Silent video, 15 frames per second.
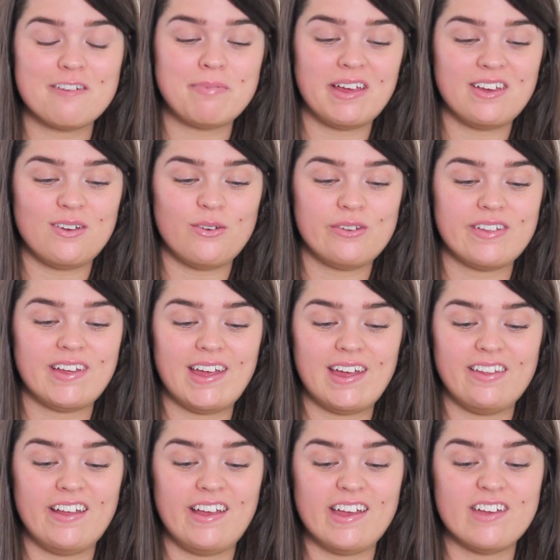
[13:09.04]
I've been using
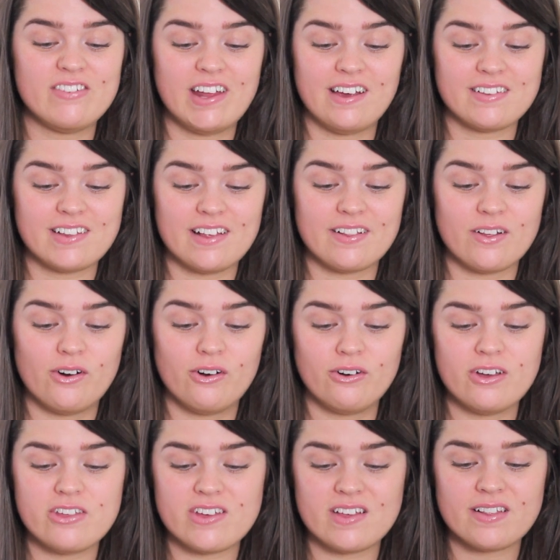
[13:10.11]
in the evenings is the
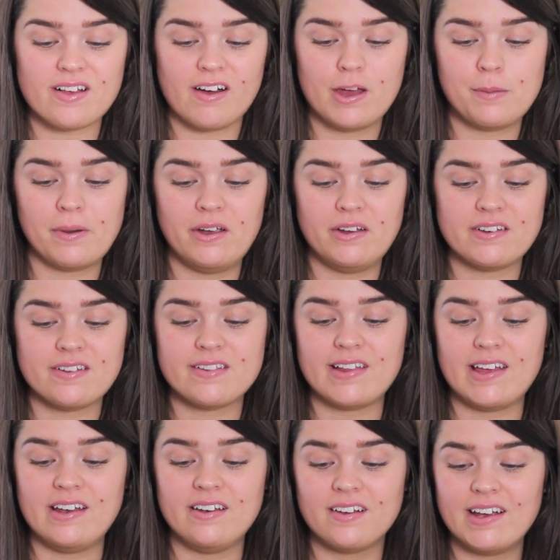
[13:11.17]
Origins High
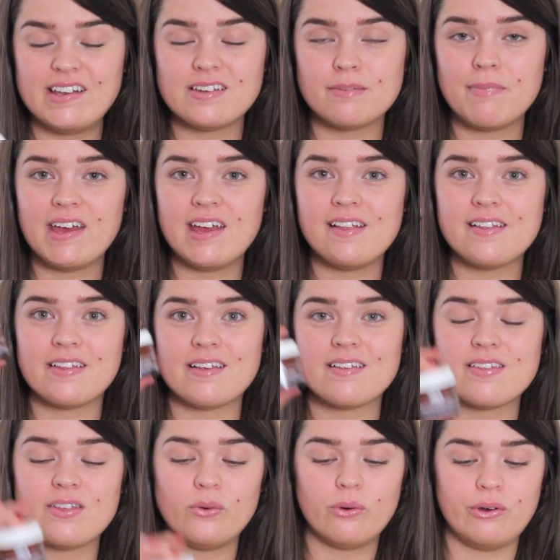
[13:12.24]
Potency Nitamins. This
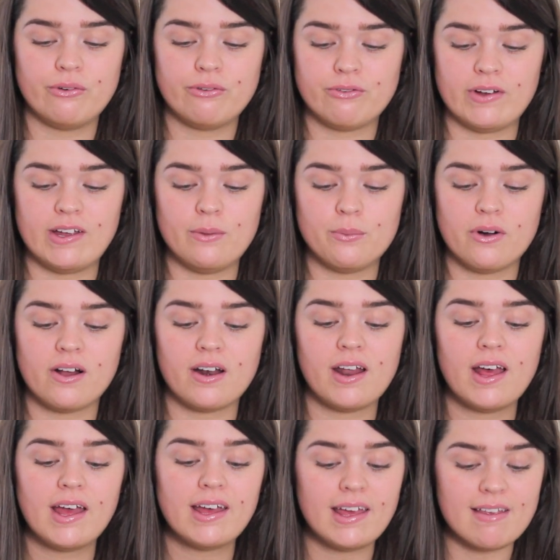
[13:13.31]
is the oil-free one.
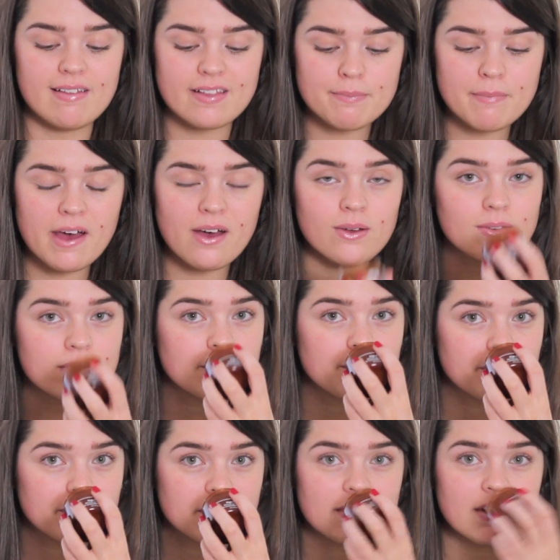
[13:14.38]
It smells
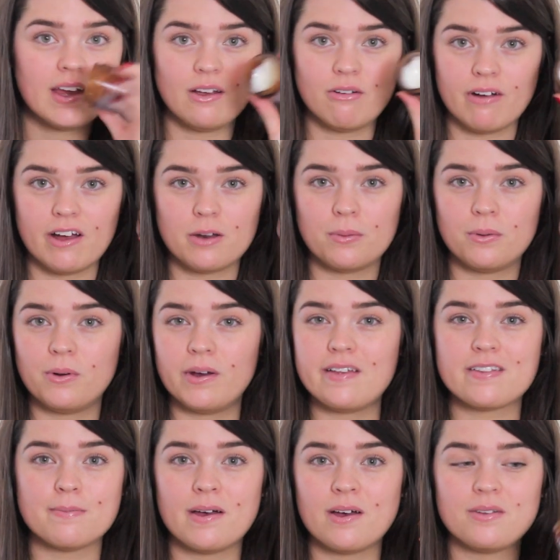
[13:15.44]
incredible.
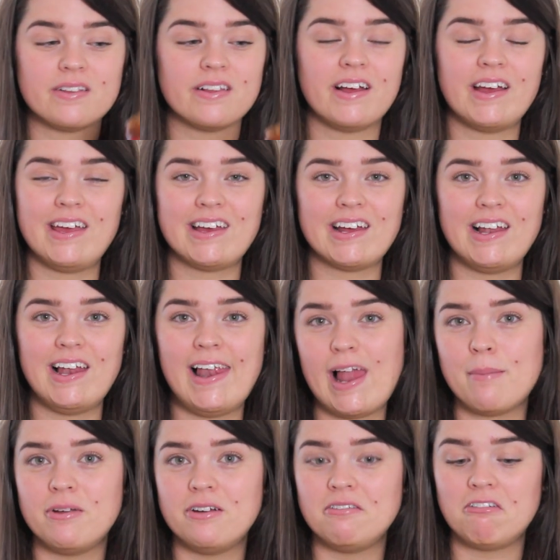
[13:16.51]
It smells like
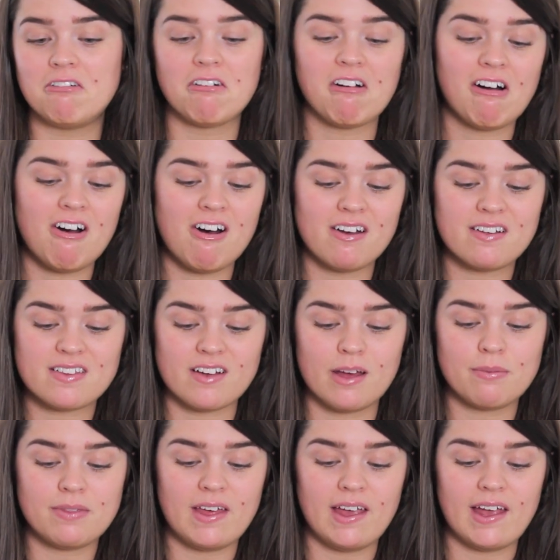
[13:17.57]
lemongrass
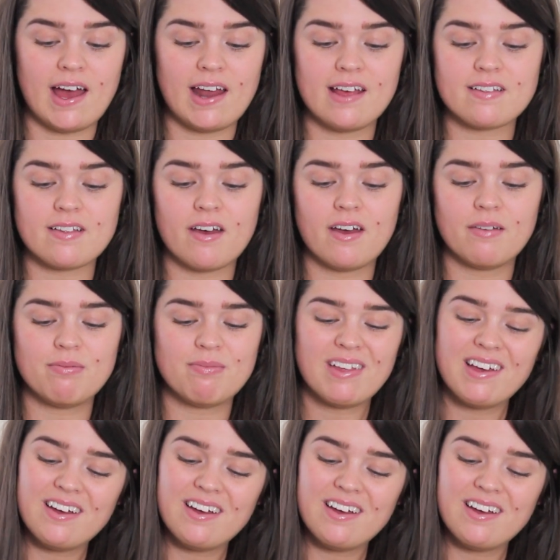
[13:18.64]
type thing, and it's a